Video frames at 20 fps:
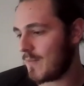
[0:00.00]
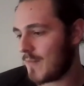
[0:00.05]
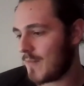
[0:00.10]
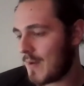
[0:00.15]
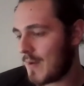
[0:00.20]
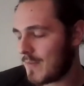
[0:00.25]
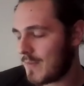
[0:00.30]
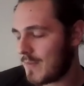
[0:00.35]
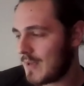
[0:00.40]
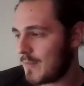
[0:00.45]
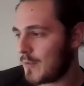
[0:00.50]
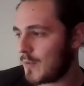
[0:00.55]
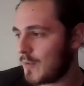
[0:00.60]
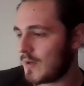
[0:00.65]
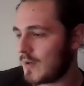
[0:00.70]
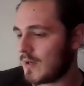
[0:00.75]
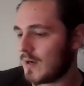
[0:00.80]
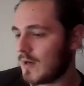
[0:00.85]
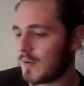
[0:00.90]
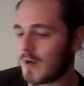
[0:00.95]
When people
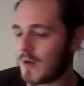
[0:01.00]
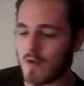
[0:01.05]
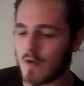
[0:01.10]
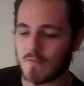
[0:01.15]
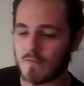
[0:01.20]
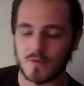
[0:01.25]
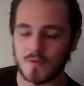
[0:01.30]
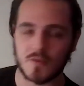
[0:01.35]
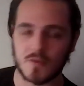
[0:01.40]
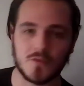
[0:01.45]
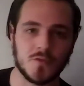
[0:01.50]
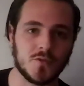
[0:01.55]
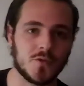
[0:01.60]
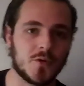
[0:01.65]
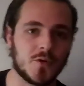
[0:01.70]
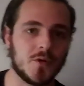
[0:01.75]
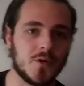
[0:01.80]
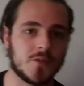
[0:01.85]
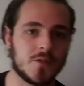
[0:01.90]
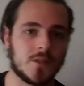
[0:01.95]
were going through the
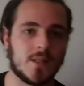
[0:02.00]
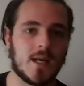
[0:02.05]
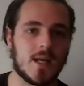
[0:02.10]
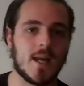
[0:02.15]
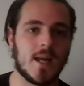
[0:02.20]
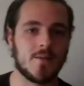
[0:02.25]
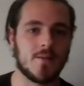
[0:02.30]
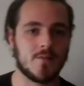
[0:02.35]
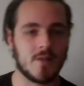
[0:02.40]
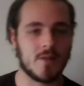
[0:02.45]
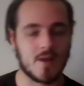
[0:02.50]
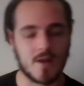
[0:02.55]
tutorials online,